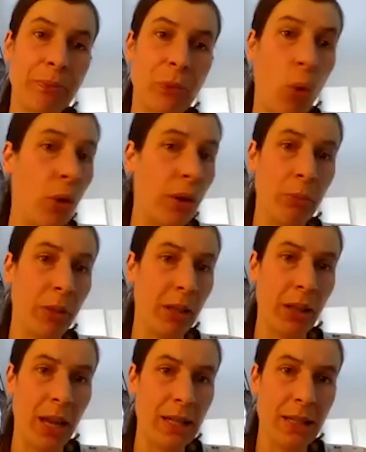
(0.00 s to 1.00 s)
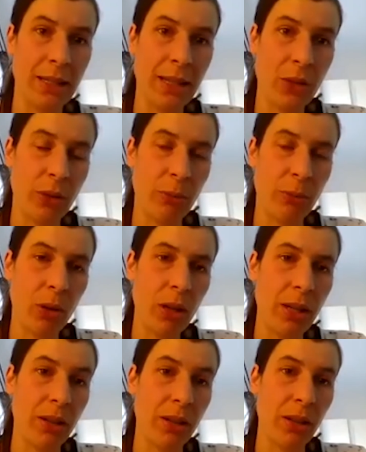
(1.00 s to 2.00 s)
or in 19th century
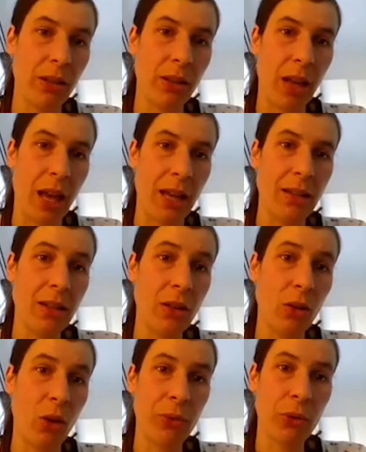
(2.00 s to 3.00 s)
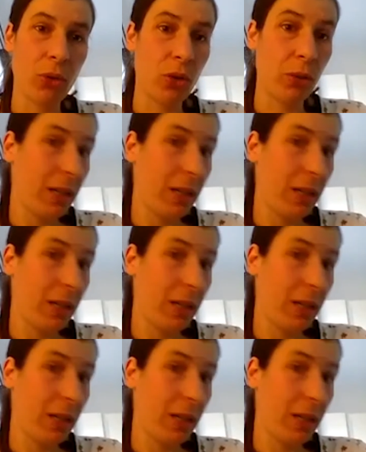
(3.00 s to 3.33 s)
Berlin, the idea of social